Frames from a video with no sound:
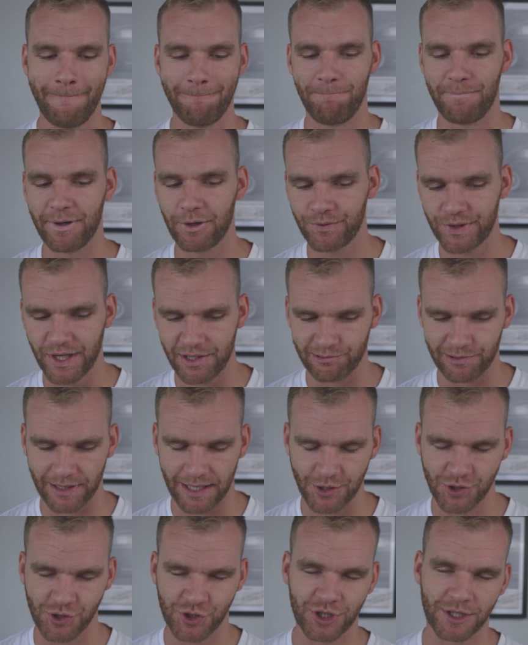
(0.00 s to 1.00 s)
Build that
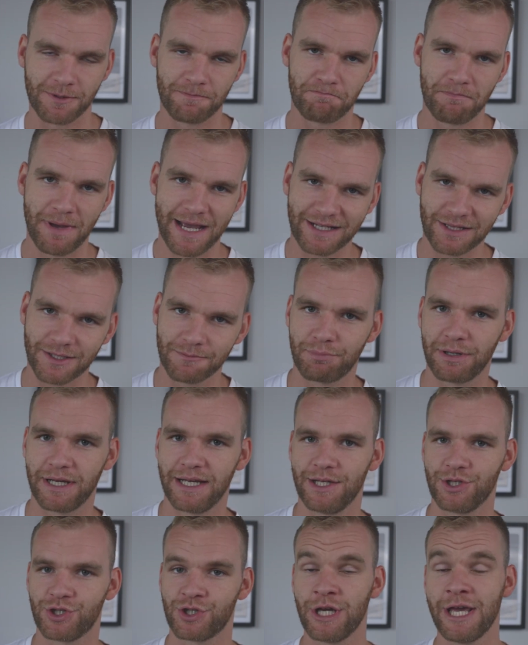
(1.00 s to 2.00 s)
relationship, make the
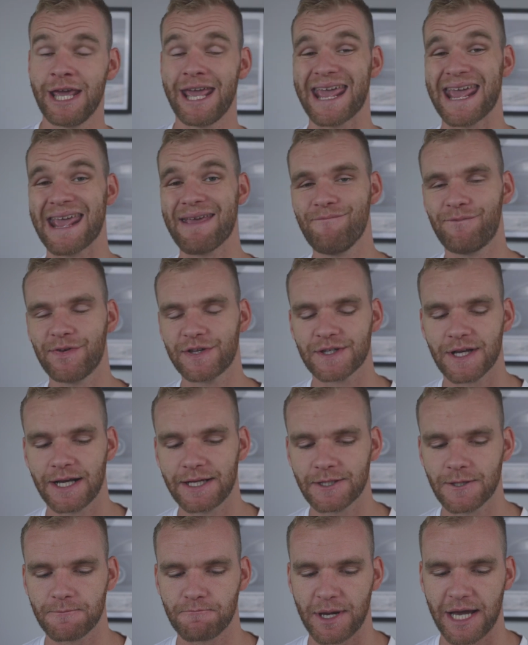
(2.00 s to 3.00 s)
pitch, emphasize
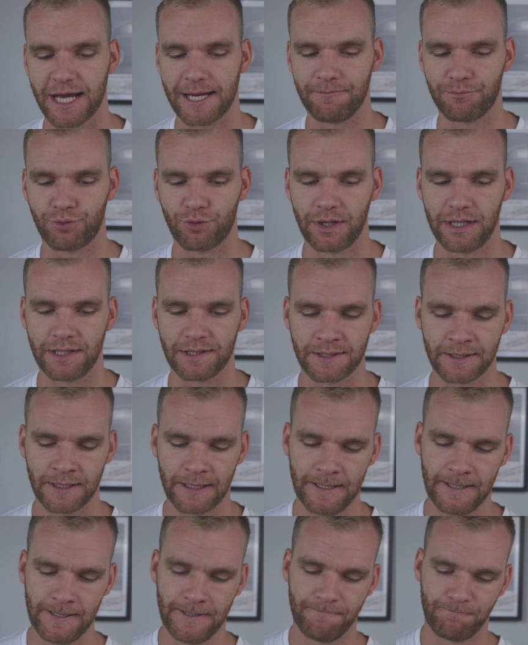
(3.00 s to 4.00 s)
the pain points,
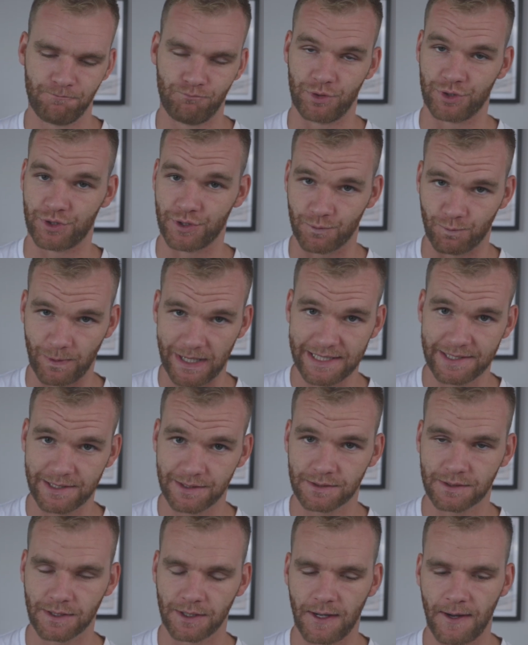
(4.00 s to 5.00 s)
which is
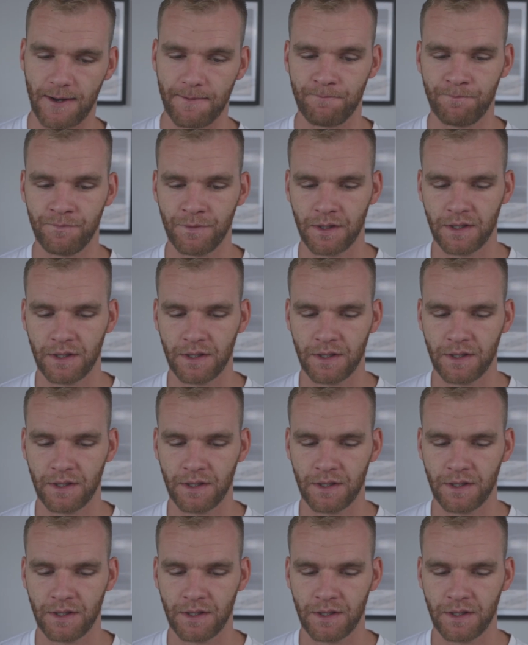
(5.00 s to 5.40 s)
wasted time,